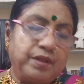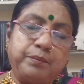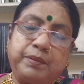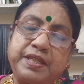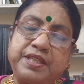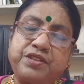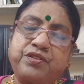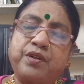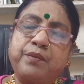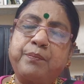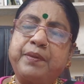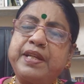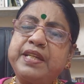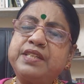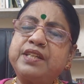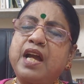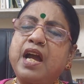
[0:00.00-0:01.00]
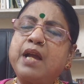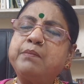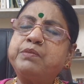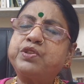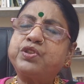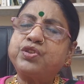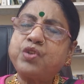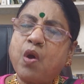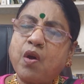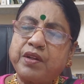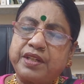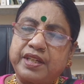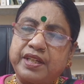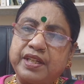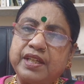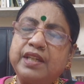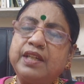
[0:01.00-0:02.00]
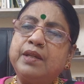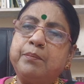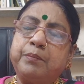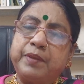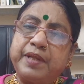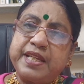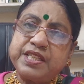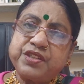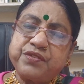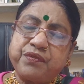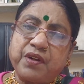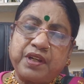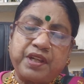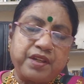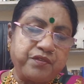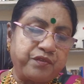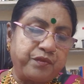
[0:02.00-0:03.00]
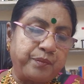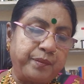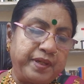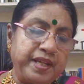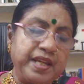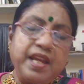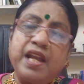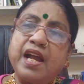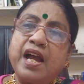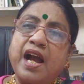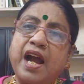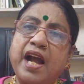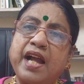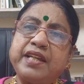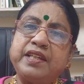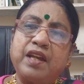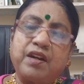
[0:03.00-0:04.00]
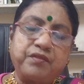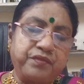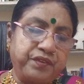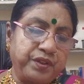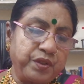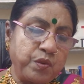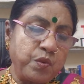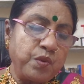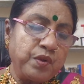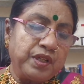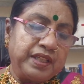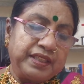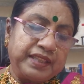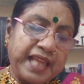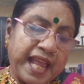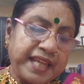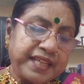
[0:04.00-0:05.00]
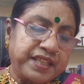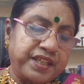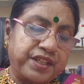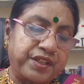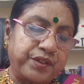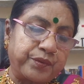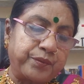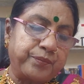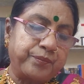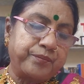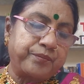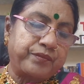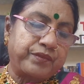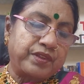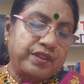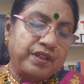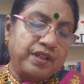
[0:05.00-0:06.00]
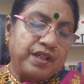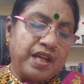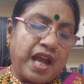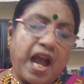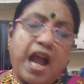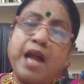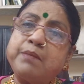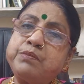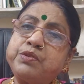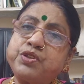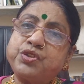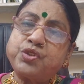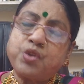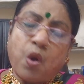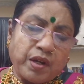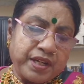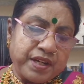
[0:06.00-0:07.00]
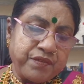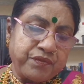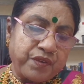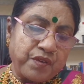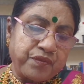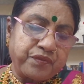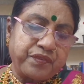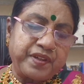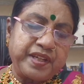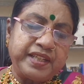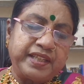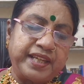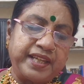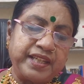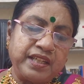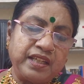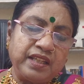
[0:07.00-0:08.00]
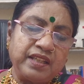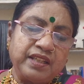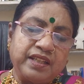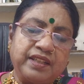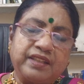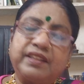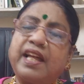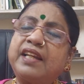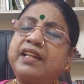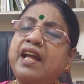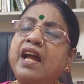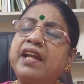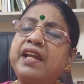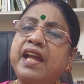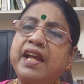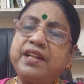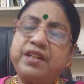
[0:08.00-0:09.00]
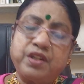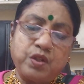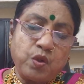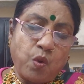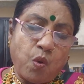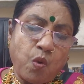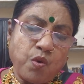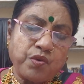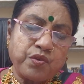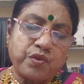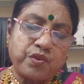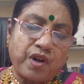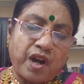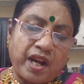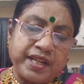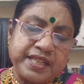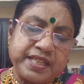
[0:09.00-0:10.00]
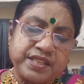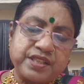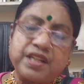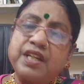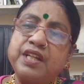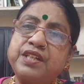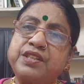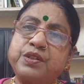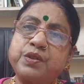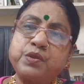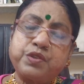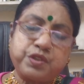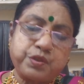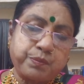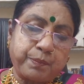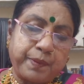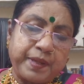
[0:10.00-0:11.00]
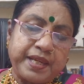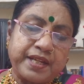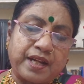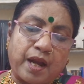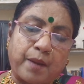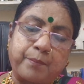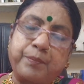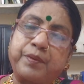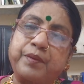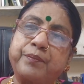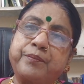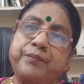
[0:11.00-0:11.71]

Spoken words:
Please repeat, I'm sorry. Please forgive me. I love you. Thank you. I'm sorry for feeling that I had no right to speak up.